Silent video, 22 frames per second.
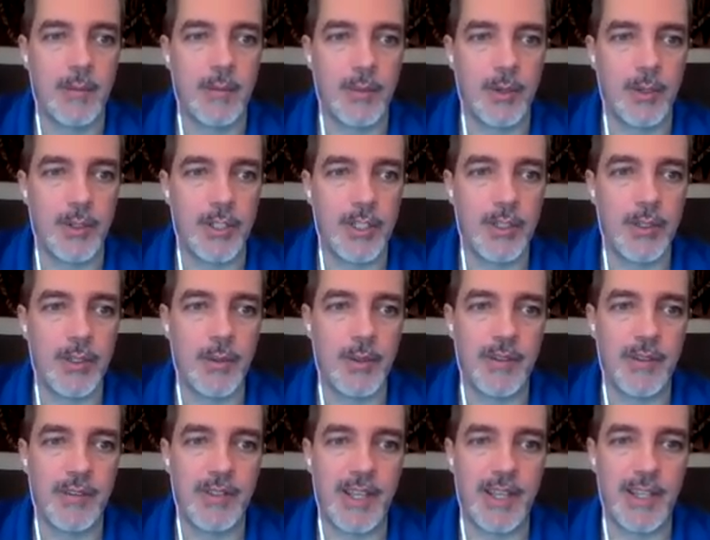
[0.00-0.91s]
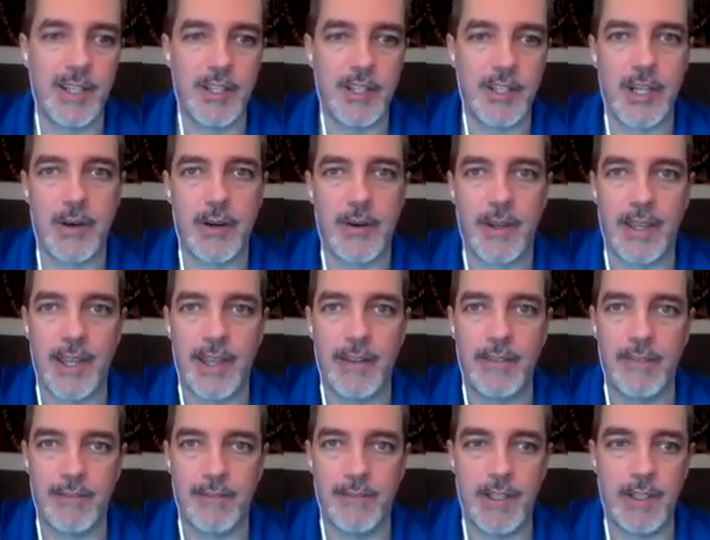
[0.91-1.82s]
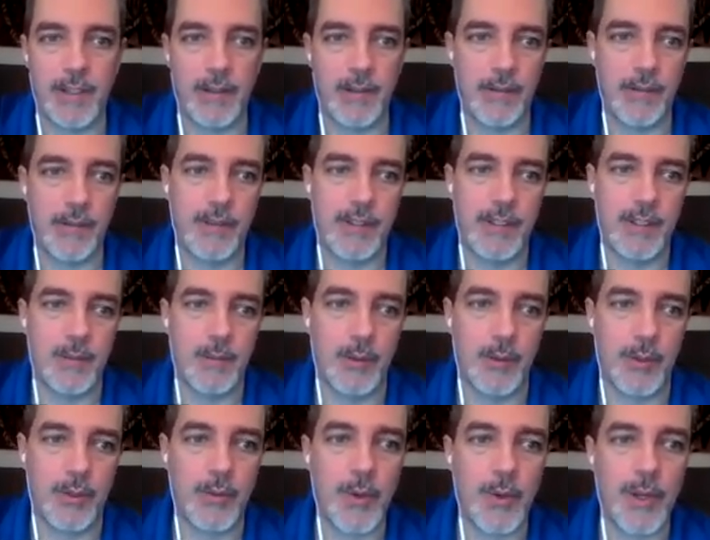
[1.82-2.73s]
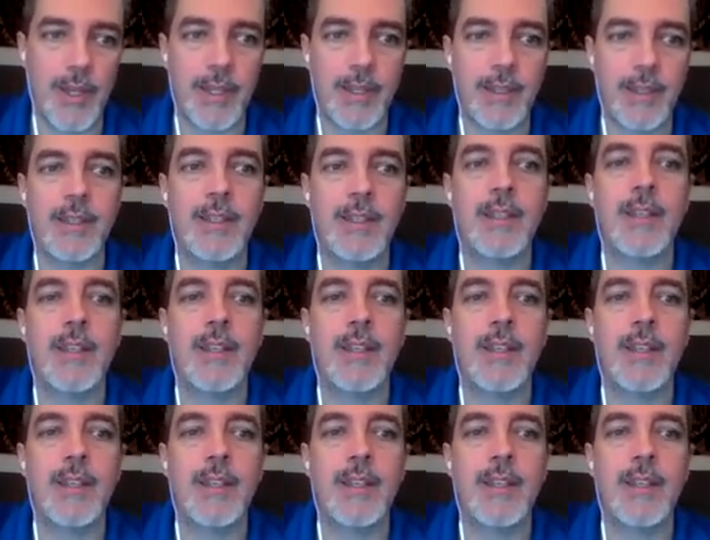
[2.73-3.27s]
Number two is data sharing and fields. And number three